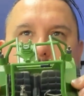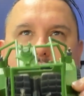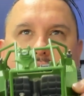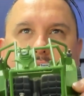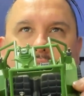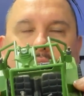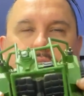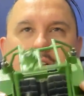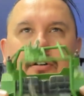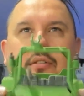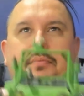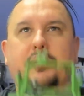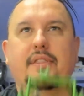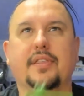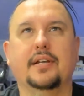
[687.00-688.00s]
really
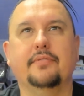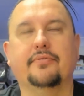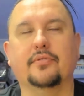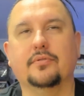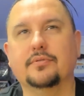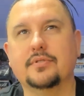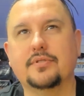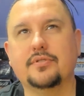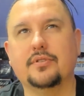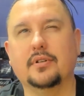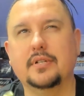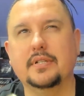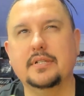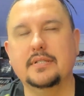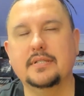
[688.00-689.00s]
common thing for oar
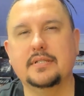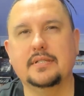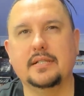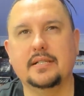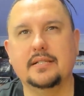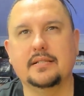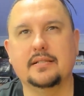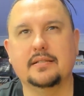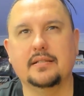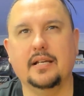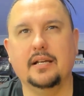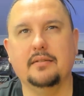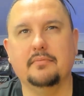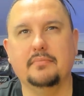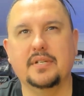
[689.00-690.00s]
strikers, is
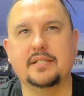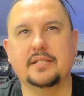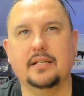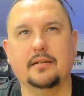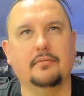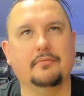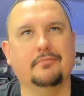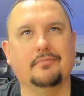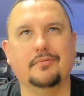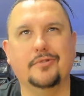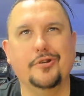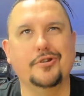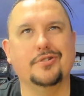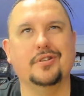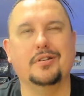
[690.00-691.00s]
they are missing
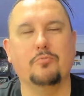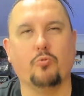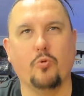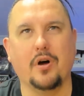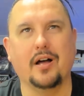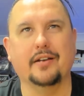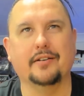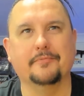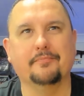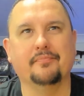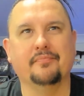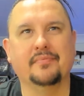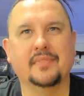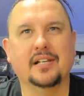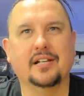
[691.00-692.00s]
usually one
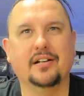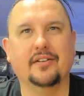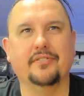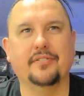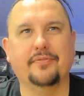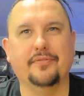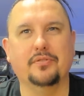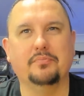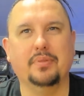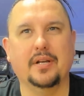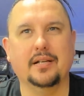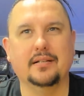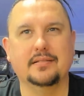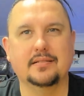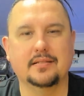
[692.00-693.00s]
of the foot
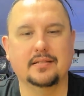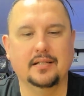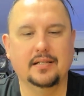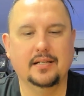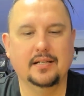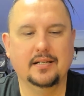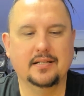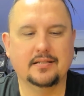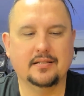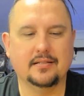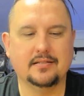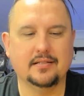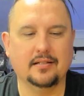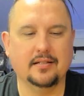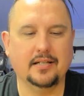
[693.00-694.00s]
pegs. So
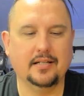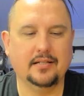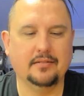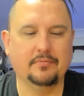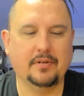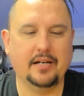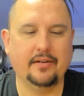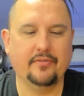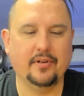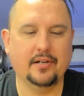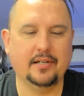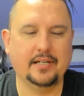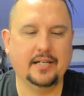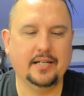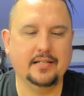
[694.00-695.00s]
it's like
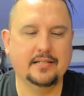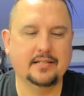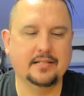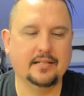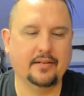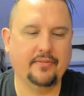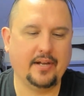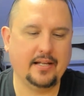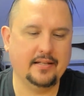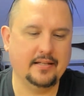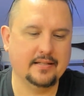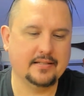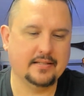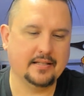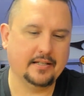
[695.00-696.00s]
whenever kids have had
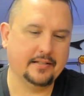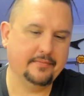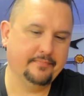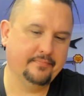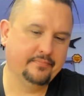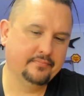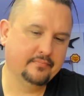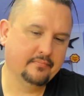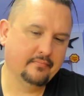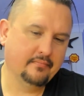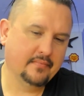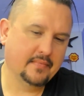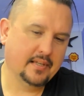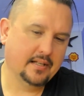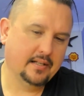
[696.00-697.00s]
this thing,
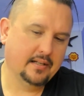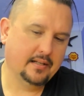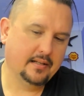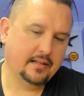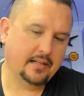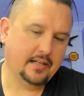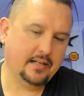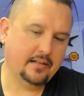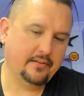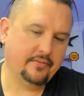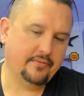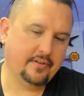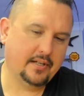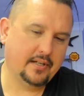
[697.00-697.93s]
they have